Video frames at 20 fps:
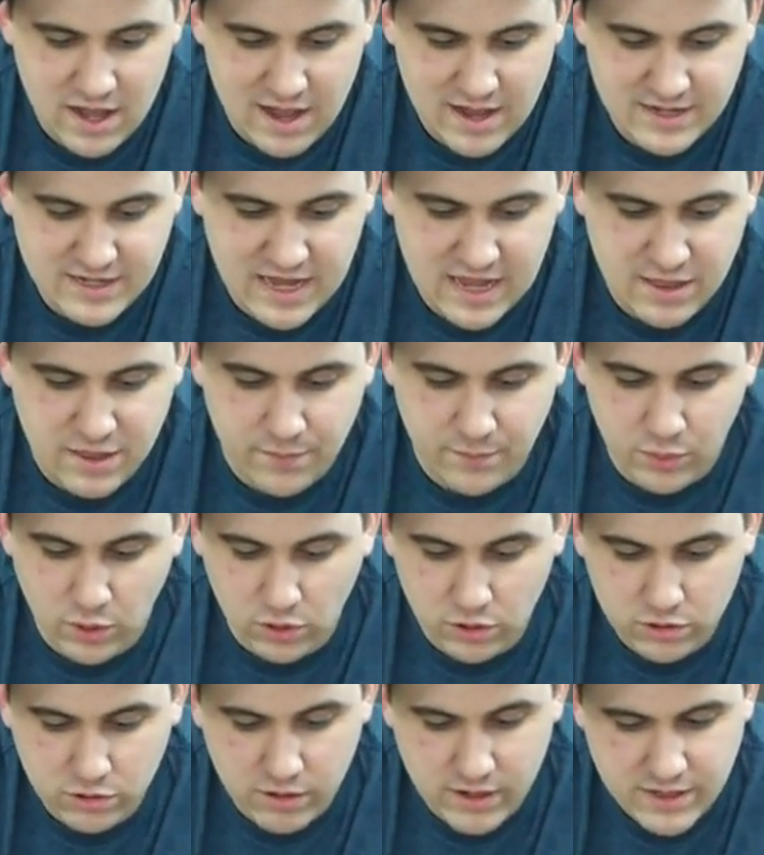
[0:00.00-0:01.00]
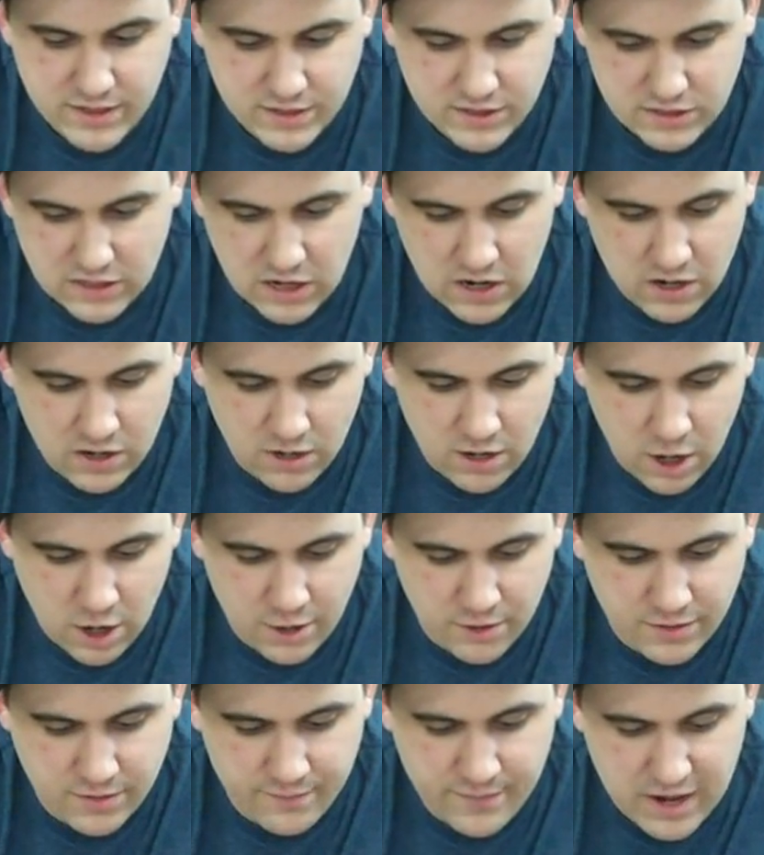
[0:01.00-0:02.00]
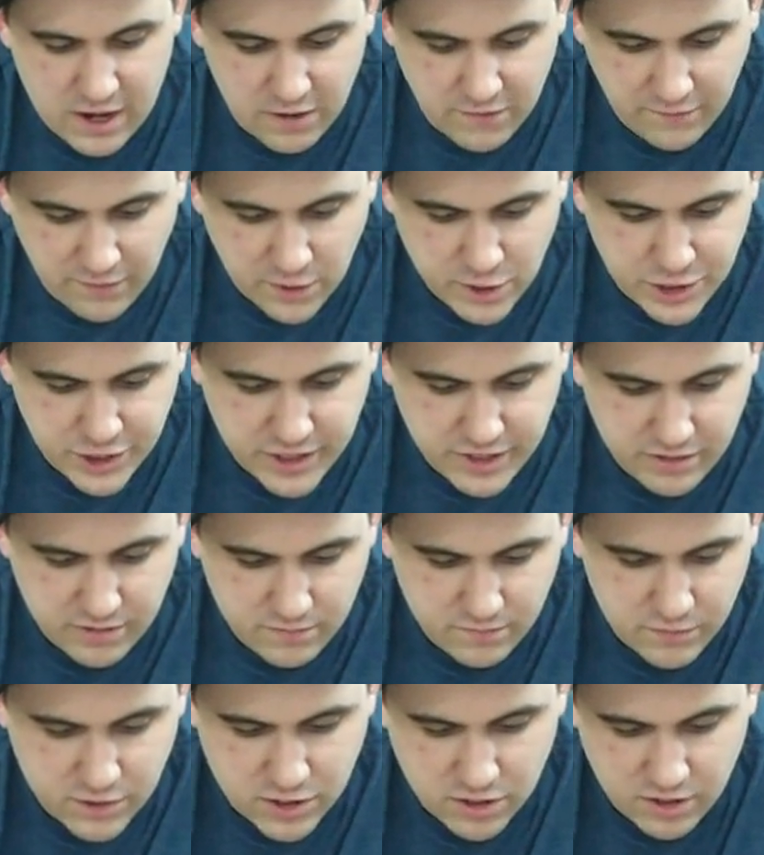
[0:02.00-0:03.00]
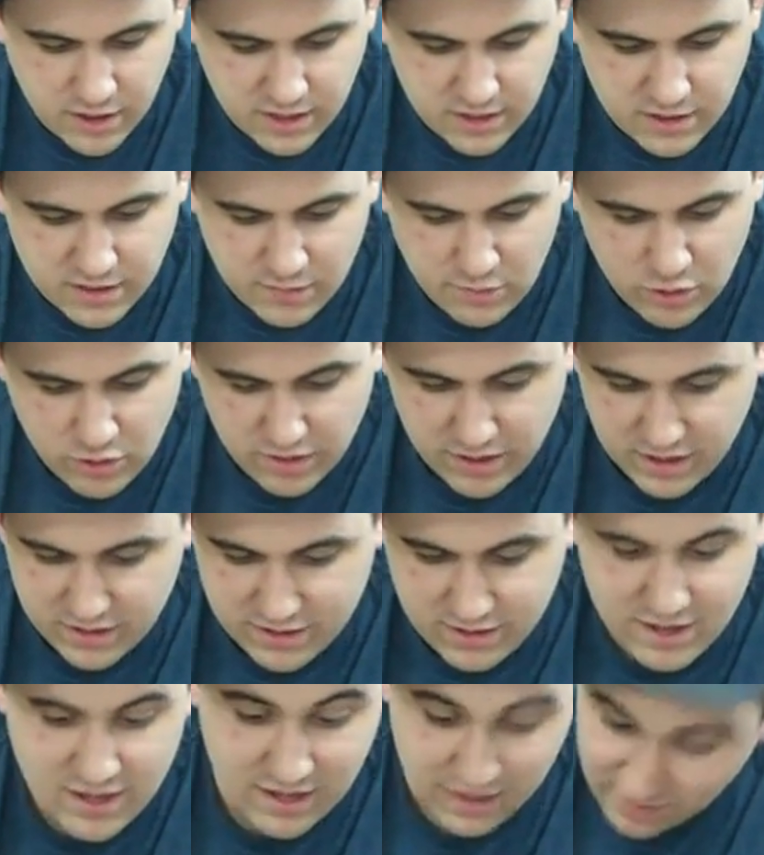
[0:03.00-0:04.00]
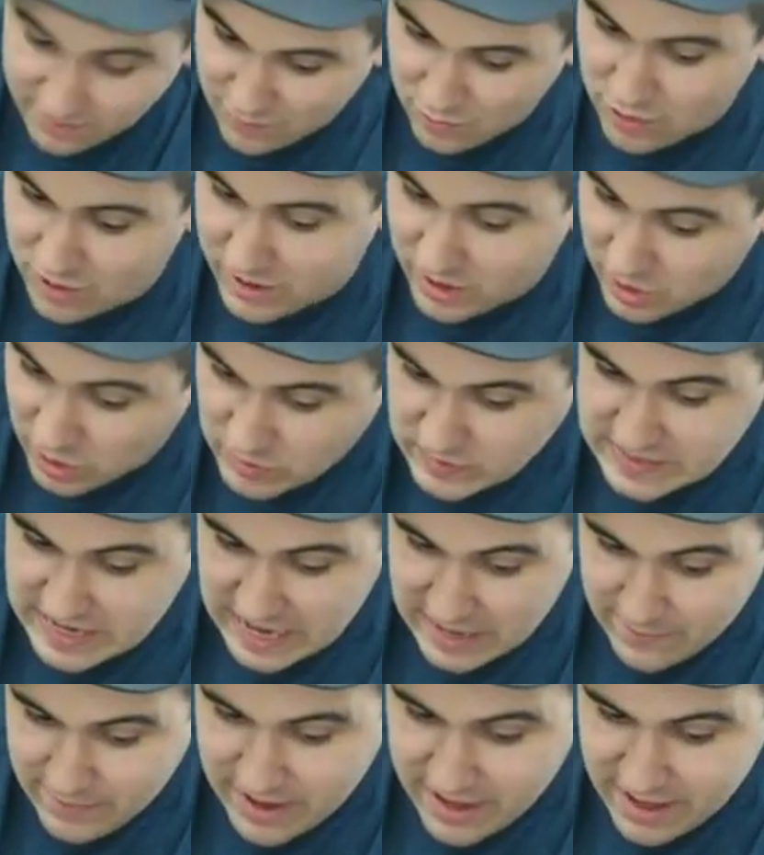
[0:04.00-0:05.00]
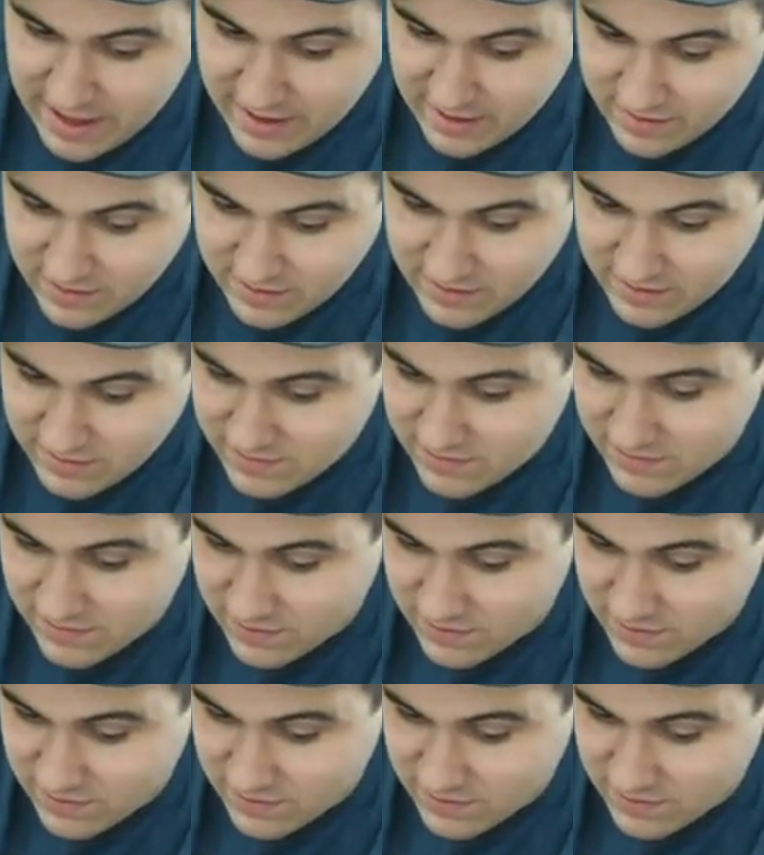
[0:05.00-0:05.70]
I'd say the Bullgryns are, are the better version, which are like more of the more of the close combat